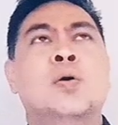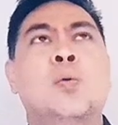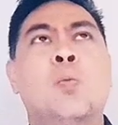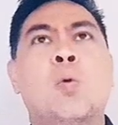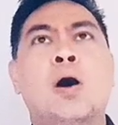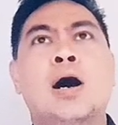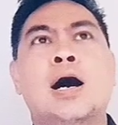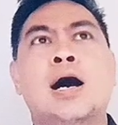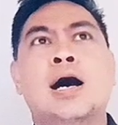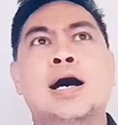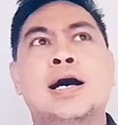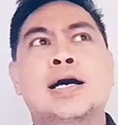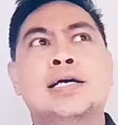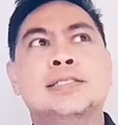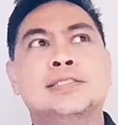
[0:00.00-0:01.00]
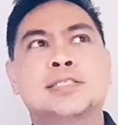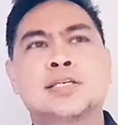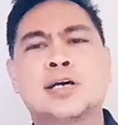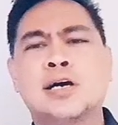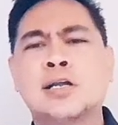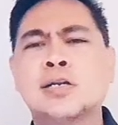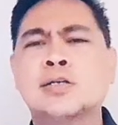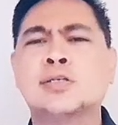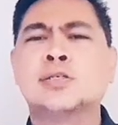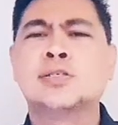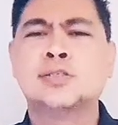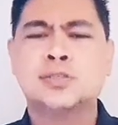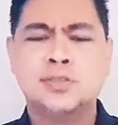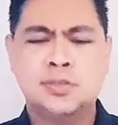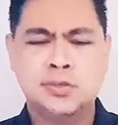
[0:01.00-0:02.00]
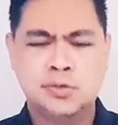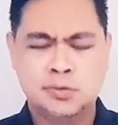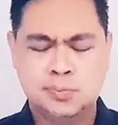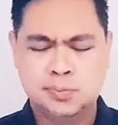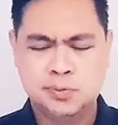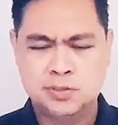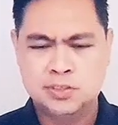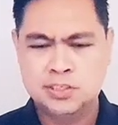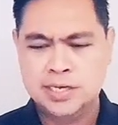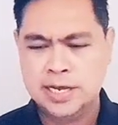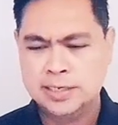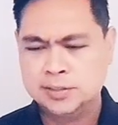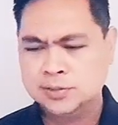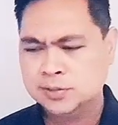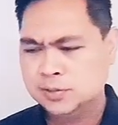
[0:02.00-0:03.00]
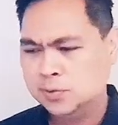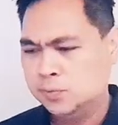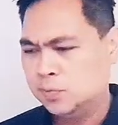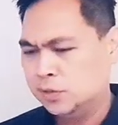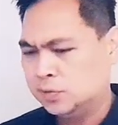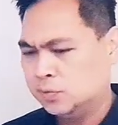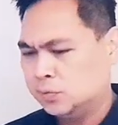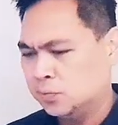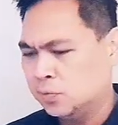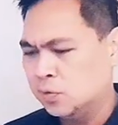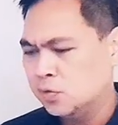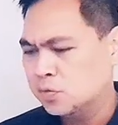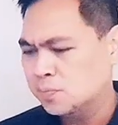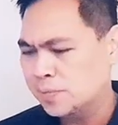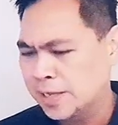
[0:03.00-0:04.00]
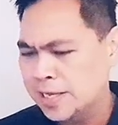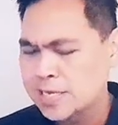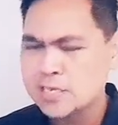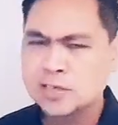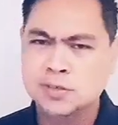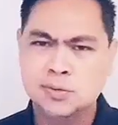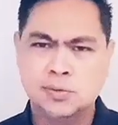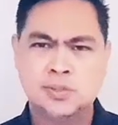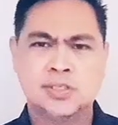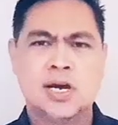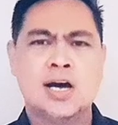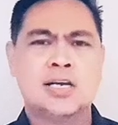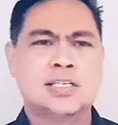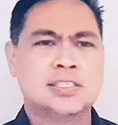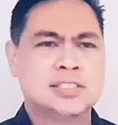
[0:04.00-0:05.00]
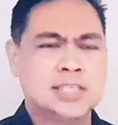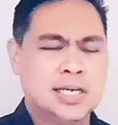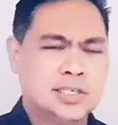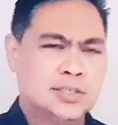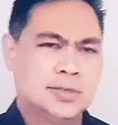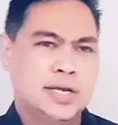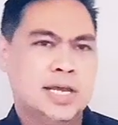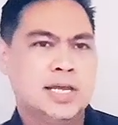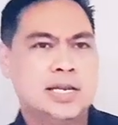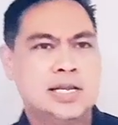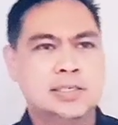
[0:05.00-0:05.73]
What color do you project? What role playing goes on inside your head?